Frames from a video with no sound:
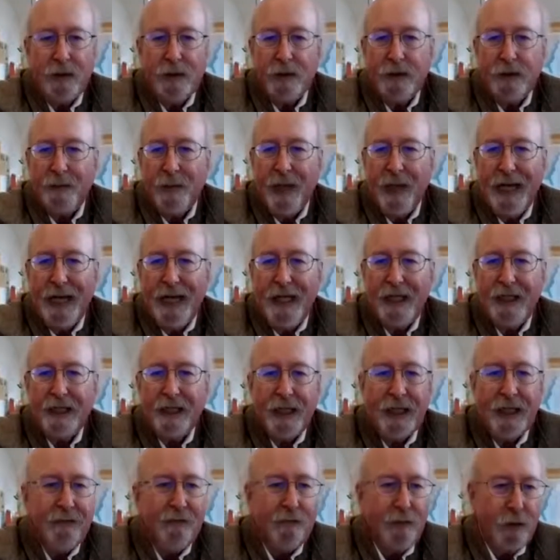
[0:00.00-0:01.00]

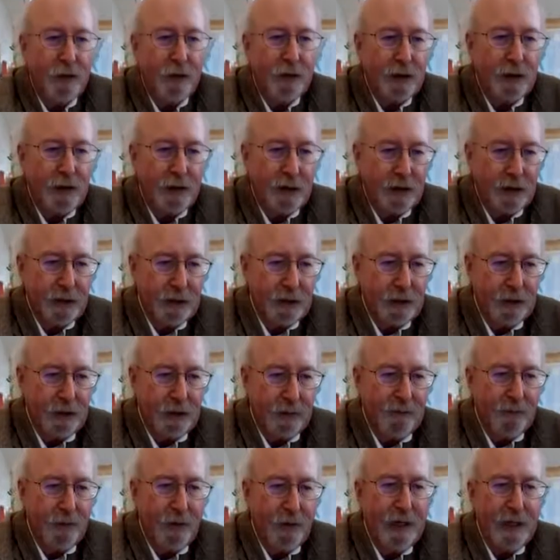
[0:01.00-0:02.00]
spacing versus the
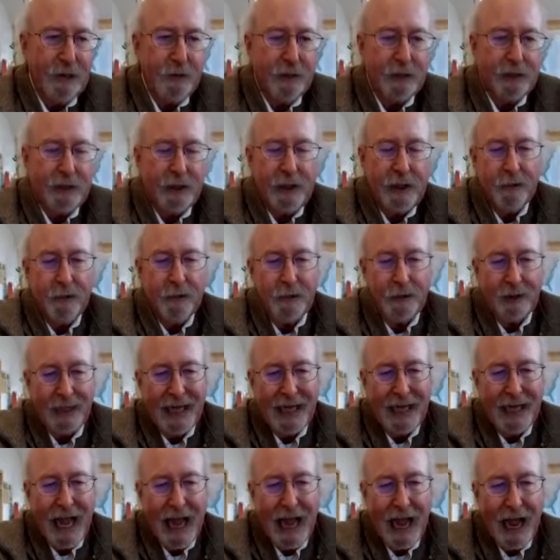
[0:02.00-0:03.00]
frequency or the
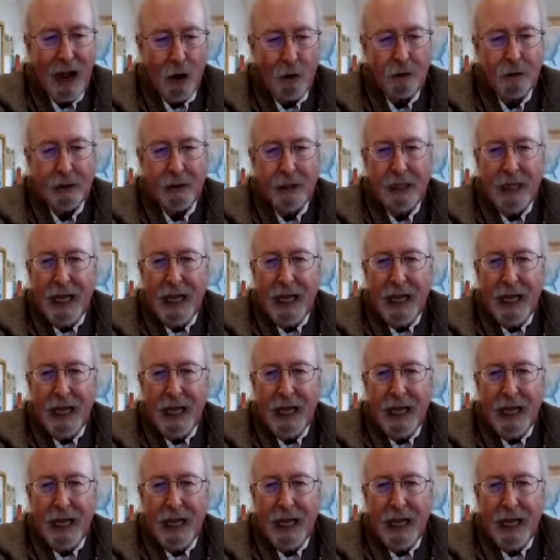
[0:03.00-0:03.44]
count.